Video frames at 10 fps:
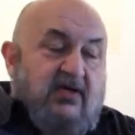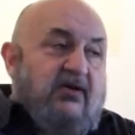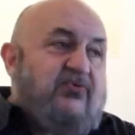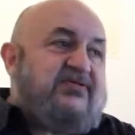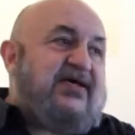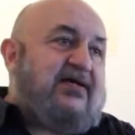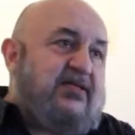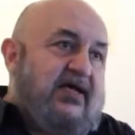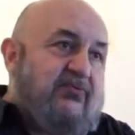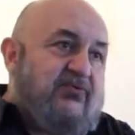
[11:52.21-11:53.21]
I went to
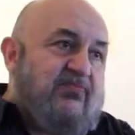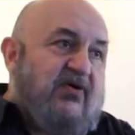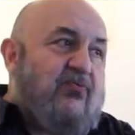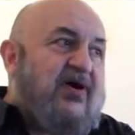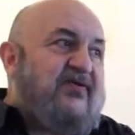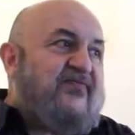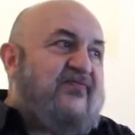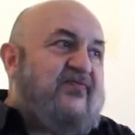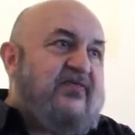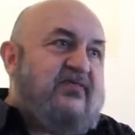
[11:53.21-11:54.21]
LA with my
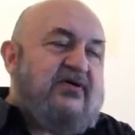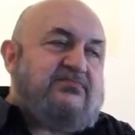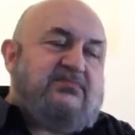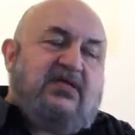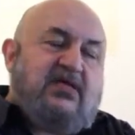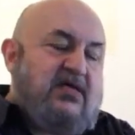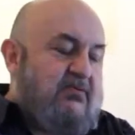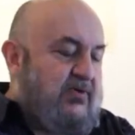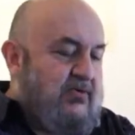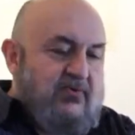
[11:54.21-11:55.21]
wife. We thought,
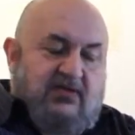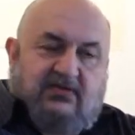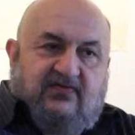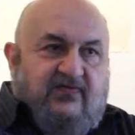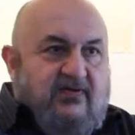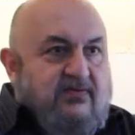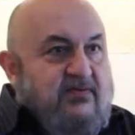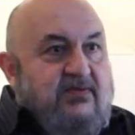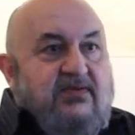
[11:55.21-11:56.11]
nah, we don't want to live here.